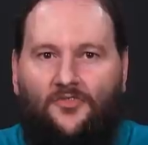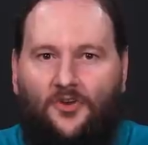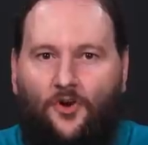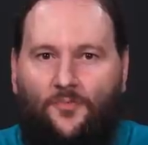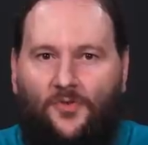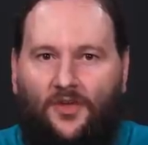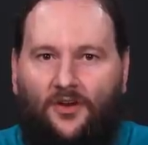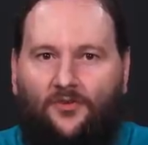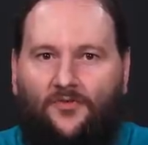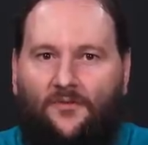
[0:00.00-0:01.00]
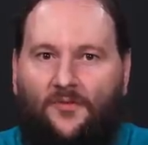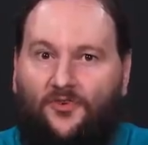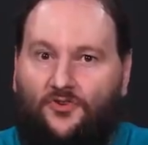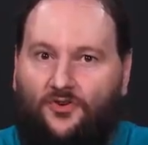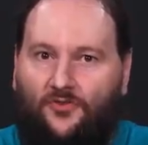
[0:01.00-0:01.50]
The open letter from the
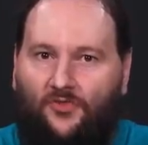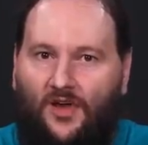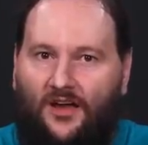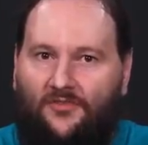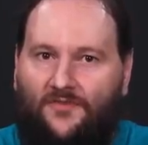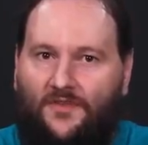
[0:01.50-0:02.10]
Future of Life